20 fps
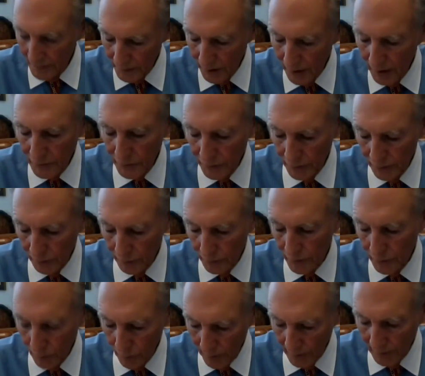uh, touching
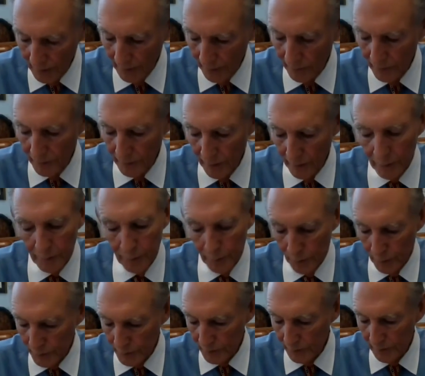or striking of another
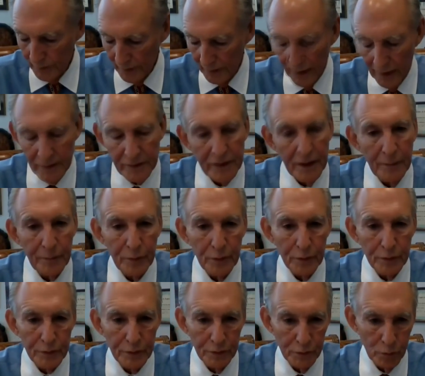person against that
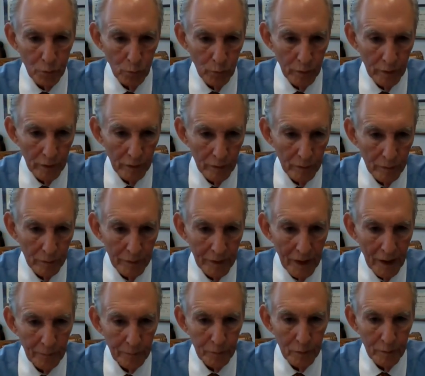person's will
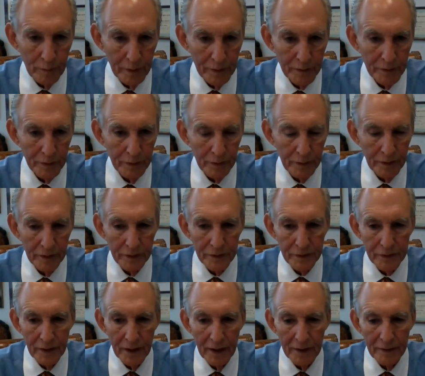without permission or
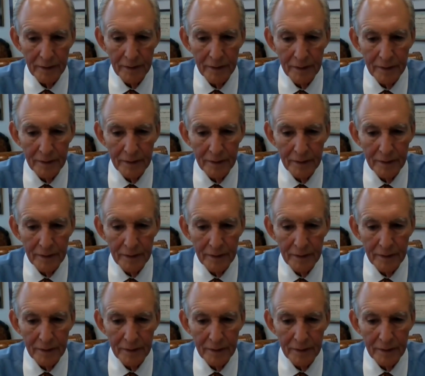consent.